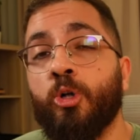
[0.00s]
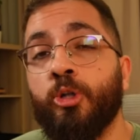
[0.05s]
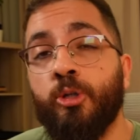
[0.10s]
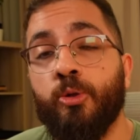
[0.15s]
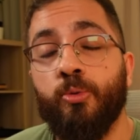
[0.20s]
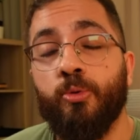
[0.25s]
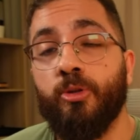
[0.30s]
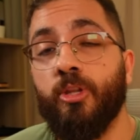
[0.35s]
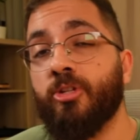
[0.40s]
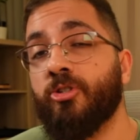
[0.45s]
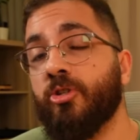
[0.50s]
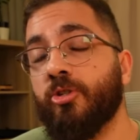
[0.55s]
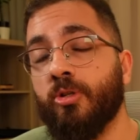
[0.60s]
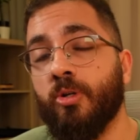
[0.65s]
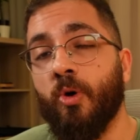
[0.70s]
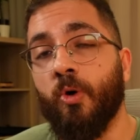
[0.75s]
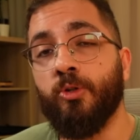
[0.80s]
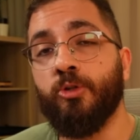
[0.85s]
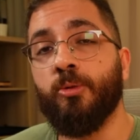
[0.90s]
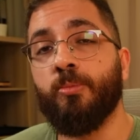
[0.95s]
you, this is
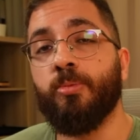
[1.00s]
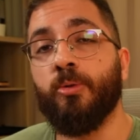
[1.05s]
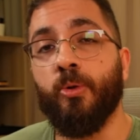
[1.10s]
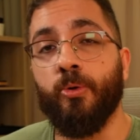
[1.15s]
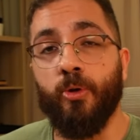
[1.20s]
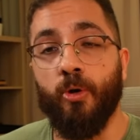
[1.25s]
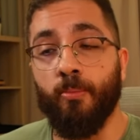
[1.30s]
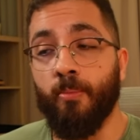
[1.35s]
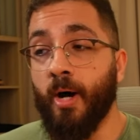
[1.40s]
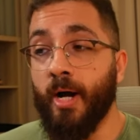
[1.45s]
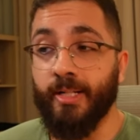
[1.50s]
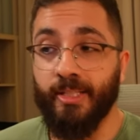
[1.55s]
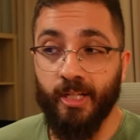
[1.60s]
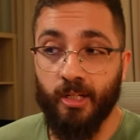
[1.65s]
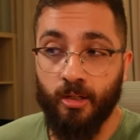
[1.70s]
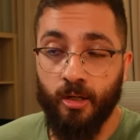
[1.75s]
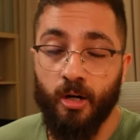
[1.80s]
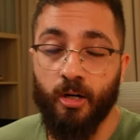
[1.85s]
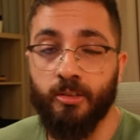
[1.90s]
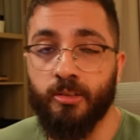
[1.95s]
going to blow your mind. The
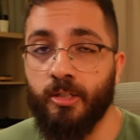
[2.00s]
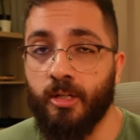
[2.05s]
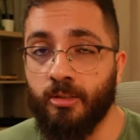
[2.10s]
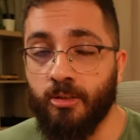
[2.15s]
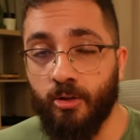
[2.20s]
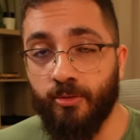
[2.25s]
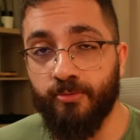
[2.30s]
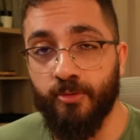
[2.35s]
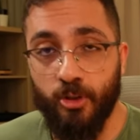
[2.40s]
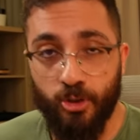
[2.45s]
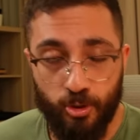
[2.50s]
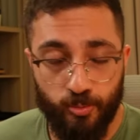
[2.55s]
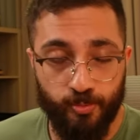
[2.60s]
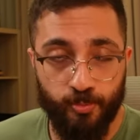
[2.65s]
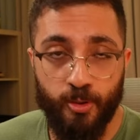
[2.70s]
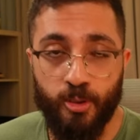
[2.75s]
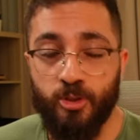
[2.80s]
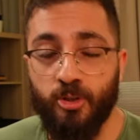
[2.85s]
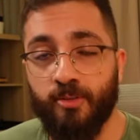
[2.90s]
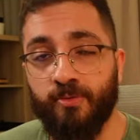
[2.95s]
context of this
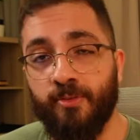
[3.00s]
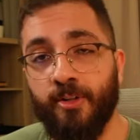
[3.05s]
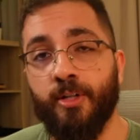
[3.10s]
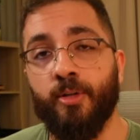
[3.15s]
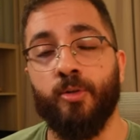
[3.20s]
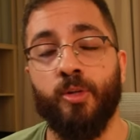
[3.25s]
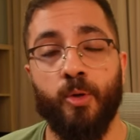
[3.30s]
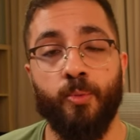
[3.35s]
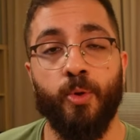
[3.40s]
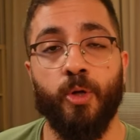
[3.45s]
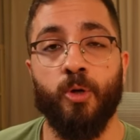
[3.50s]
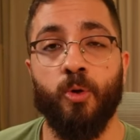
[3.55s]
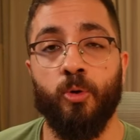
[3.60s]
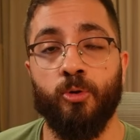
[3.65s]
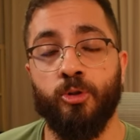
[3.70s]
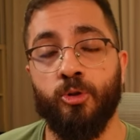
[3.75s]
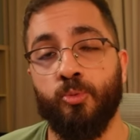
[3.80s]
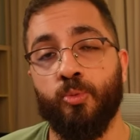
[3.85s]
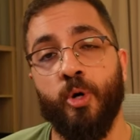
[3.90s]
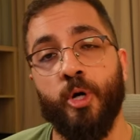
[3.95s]
music video that we're going
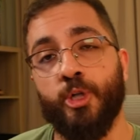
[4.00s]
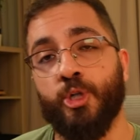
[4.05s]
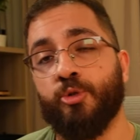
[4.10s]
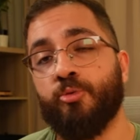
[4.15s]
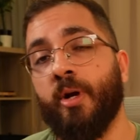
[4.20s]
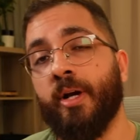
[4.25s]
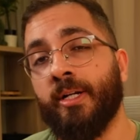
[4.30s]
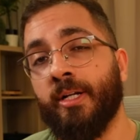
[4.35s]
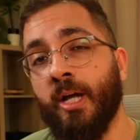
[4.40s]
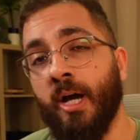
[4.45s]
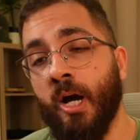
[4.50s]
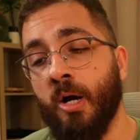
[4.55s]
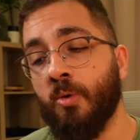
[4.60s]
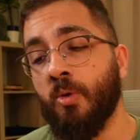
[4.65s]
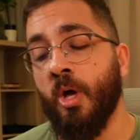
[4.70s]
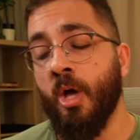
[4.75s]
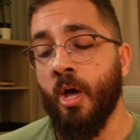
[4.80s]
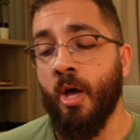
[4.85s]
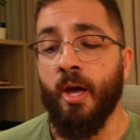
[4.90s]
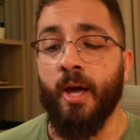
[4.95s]
to watch right now
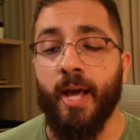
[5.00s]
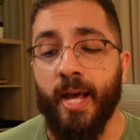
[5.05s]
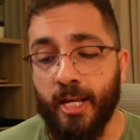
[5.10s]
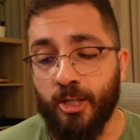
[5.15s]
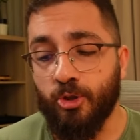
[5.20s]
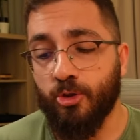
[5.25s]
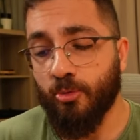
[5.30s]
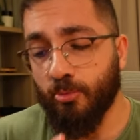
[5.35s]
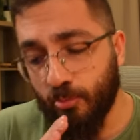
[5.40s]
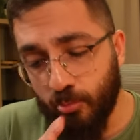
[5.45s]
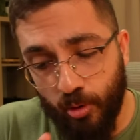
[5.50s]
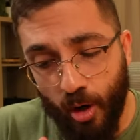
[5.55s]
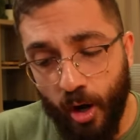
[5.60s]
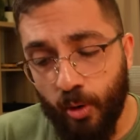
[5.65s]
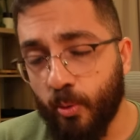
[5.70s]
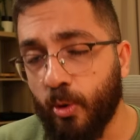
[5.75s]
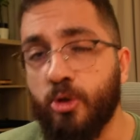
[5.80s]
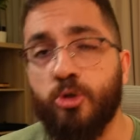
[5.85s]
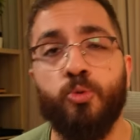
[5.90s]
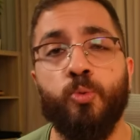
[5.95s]
is I
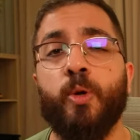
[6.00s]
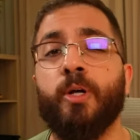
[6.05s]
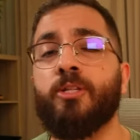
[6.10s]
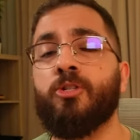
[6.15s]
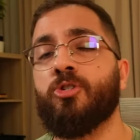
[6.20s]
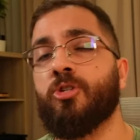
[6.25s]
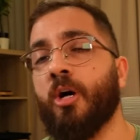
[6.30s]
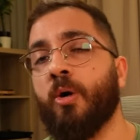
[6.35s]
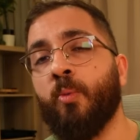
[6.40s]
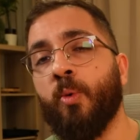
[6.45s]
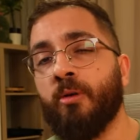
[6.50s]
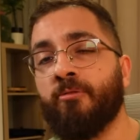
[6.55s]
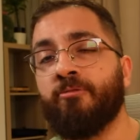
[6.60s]
was with someone